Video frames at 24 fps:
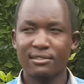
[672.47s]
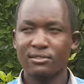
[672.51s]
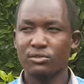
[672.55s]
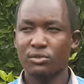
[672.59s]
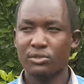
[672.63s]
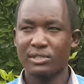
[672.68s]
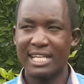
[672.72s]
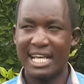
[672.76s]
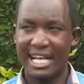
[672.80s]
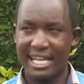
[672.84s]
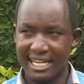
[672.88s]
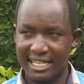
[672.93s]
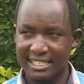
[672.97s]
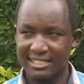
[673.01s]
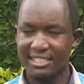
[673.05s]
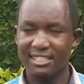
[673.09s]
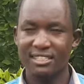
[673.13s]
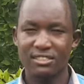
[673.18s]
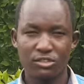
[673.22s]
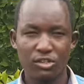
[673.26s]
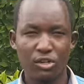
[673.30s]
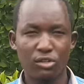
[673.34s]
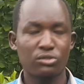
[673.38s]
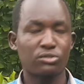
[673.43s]
to directly
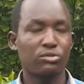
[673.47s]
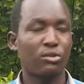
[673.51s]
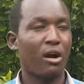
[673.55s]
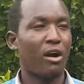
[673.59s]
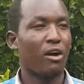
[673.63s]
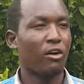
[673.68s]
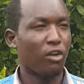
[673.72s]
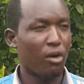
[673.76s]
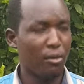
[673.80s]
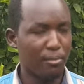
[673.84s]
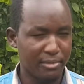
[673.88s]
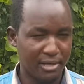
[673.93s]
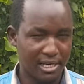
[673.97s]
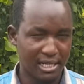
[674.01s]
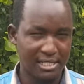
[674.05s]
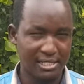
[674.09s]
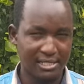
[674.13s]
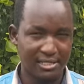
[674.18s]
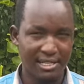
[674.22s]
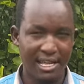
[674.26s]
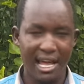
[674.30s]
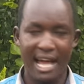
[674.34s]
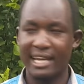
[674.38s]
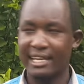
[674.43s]
talk to our
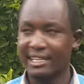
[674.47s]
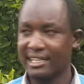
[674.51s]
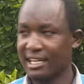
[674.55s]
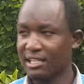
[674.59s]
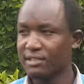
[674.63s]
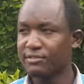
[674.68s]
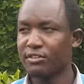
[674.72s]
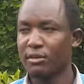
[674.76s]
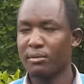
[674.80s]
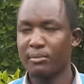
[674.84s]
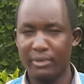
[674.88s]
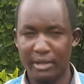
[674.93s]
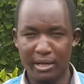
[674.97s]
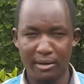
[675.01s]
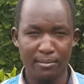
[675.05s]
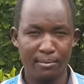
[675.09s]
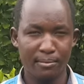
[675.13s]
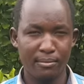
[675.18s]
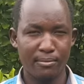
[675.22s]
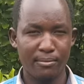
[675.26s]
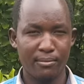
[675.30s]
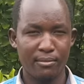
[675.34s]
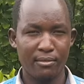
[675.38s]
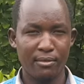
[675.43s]
comrades and get from them
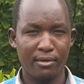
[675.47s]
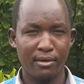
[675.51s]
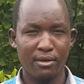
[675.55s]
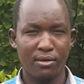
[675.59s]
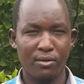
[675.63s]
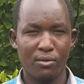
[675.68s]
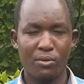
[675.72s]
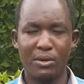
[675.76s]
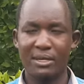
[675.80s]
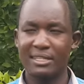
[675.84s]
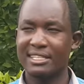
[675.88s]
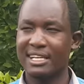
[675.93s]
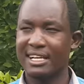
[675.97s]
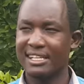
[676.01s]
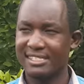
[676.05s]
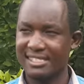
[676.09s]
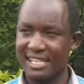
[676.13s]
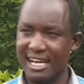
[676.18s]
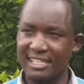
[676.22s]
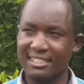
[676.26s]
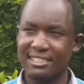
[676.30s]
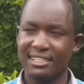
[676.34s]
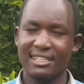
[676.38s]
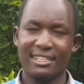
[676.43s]
what
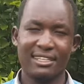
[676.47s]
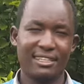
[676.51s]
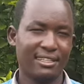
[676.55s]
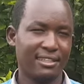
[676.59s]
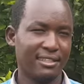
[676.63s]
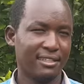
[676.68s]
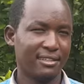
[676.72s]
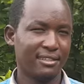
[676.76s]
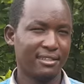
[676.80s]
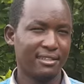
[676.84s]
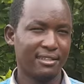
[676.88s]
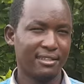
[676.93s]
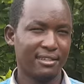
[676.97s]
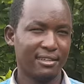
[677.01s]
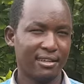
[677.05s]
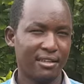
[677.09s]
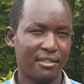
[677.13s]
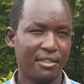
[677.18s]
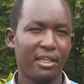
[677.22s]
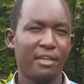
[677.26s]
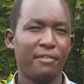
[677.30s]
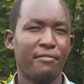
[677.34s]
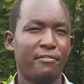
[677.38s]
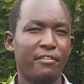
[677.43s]
exactly
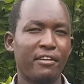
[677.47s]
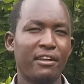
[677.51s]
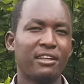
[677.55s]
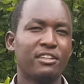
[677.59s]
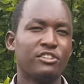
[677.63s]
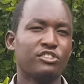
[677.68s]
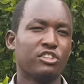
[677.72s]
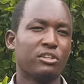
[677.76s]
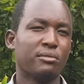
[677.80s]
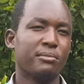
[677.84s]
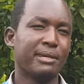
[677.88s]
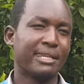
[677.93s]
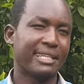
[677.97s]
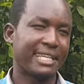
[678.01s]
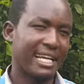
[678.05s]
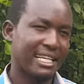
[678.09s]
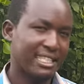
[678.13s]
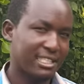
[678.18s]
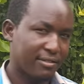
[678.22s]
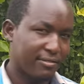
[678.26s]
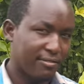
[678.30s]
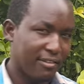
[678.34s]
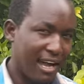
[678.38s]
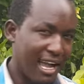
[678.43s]
they feel should be
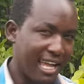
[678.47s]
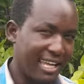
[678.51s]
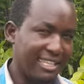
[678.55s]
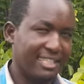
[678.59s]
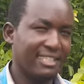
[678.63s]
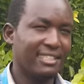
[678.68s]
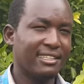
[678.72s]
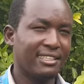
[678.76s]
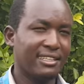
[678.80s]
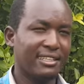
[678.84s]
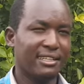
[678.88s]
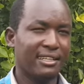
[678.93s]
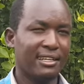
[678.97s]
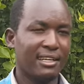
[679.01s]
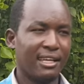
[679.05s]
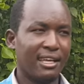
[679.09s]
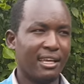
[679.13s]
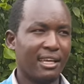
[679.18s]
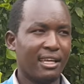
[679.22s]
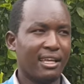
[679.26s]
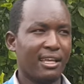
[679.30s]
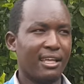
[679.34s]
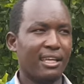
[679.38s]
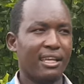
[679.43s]
rectified
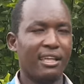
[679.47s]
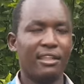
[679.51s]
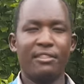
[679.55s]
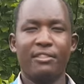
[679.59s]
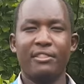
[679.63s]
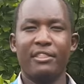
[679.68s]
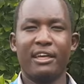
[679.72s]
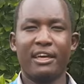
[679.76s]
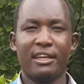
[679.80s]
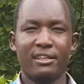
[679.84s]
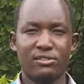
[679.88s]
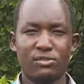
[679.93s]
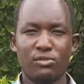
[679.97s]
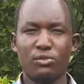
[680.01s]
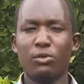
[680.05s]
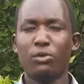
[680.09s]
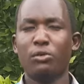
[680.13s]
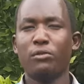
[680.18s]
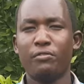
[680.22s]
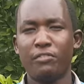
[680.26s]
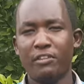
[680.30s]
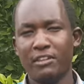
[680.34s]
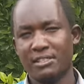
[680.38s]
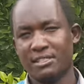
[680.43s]
in the school
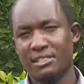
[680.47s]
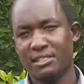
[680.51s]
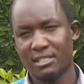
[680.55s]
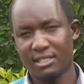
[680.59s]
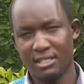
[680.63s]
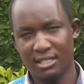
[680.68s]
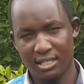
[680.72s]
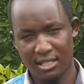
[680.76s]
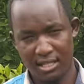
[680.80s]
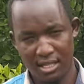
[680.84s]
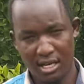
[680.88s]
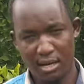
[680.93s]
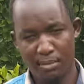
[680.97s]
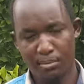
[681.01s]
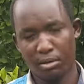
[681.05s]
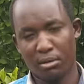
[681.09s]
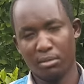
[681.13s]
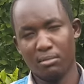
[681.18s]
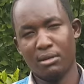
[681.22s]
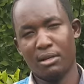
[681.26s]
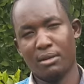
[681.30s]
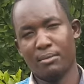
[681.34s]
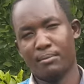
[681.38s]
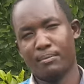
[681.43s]
fees
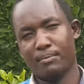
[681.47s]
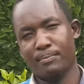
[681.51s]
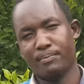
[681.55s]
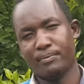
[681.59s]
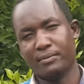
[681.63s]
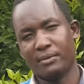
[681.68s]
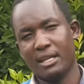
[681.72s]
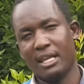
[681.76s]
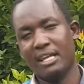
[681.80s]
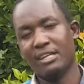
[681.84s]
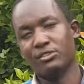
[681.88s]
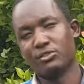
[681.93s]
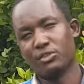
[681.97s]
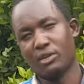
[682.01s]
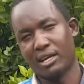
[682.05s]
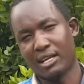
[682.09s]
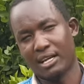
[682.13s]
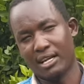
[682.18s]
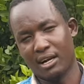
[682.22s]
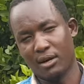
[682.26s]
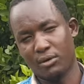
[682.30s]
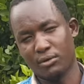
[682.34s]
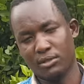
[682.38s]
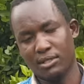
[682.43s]
problem in
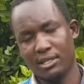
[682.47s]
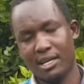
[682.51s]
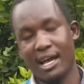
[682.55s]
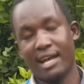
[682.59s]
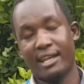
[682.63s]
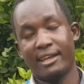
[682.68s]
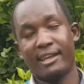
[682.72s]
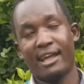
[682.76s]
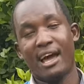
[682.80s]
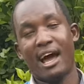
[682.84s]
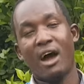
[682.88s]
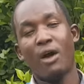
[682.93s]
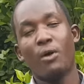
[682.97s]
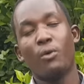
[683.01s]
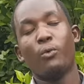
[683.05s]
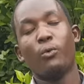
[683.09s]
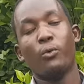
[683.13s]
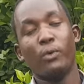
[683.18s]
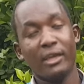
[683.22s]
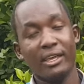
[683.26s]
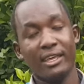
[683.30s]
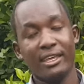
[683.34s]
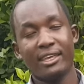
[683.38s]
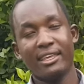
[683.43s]
Turkana County and how
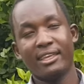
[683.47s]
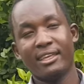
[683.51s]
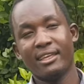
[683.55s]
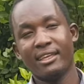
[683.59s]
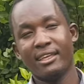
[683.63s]
we